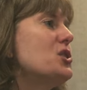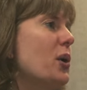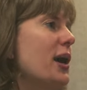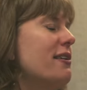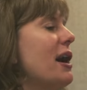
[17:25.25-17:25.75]

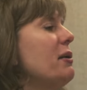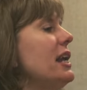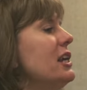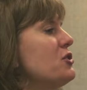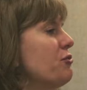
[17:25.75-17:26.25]
story of how an
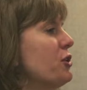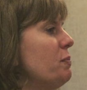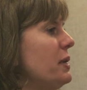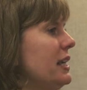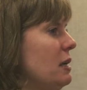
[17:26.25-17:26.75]

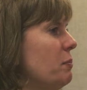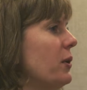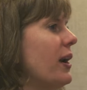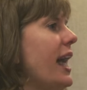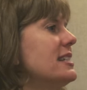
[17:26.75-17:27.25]
introverted
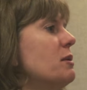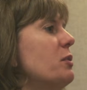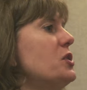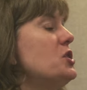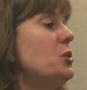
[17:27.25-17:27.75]
beekeeper ends up
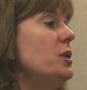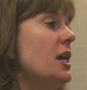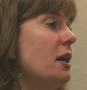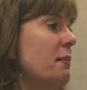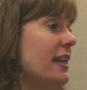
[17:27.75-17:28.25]
with two
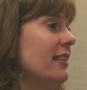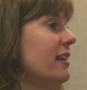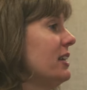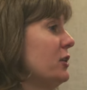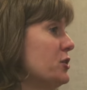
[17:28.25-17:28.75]
young men
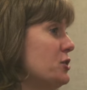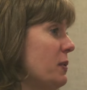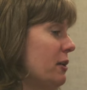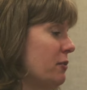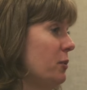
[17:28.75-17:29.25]
living in her
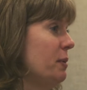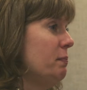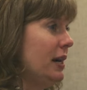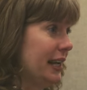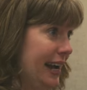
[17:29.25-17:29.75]
spare room in
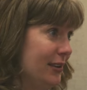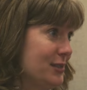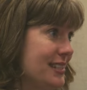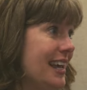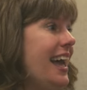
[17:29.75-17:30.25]

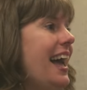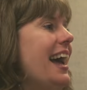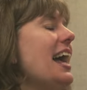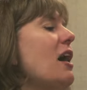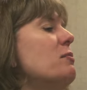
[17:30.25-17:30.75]
bunkhouse,
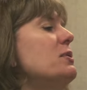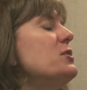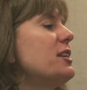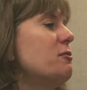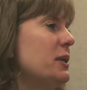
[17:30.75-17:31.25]
and how the
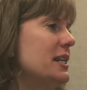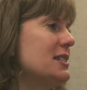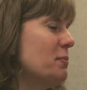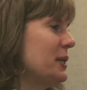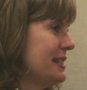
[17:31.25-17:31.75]
music of
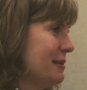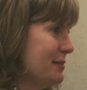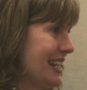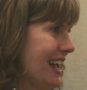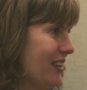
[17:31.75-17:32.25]
bees brings them
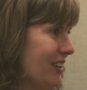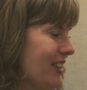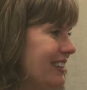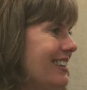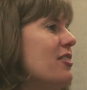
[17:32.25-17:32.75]

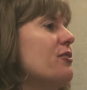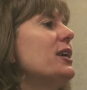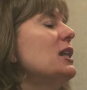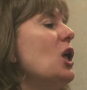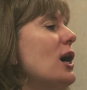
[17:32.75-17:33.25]
together.
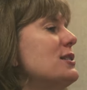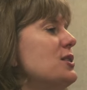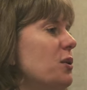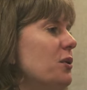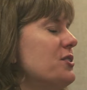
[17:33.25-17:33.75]
Three
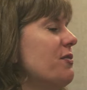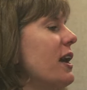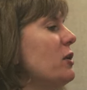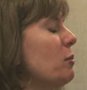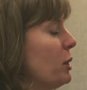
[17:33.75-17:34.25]
lost souls
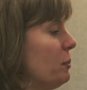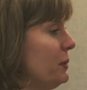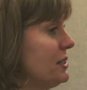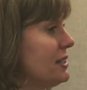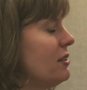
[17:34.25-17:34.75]
find their
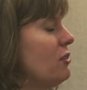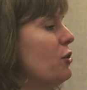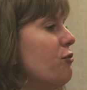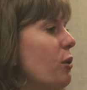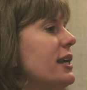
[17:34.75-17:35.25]
purpose,
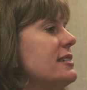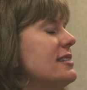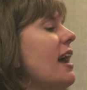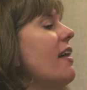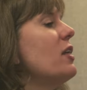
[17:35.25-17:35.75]
their
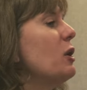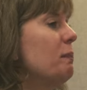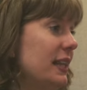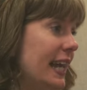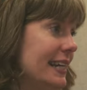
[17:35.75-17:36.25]
voice, and their
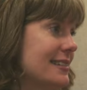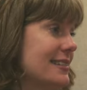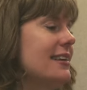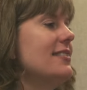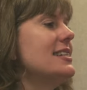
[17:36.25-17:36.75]
place
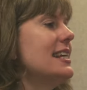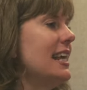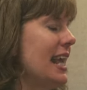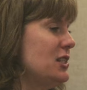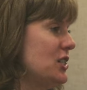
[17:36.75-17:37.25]
in this
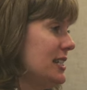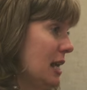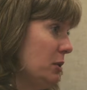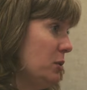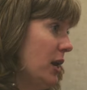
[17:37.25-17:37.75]
engaging
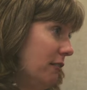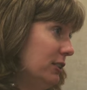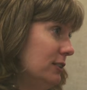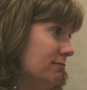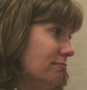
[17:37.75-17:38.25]
debut
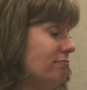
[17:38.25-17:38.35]
novel.